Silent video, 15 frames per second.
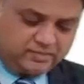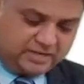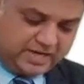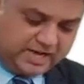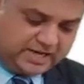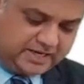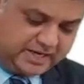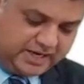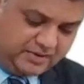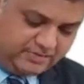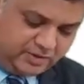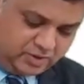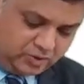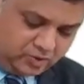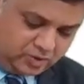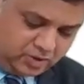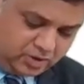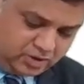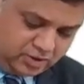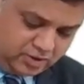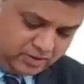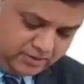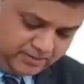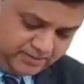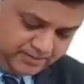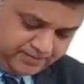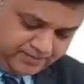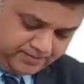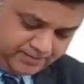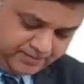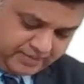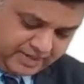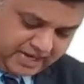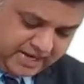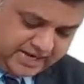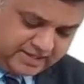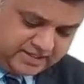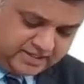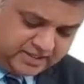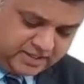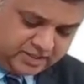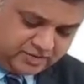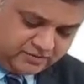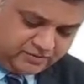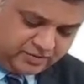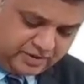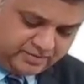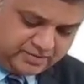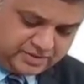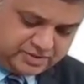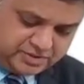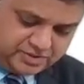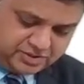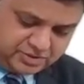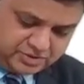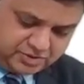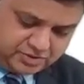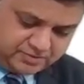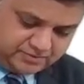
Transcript: are able to earn at the rate of 12%.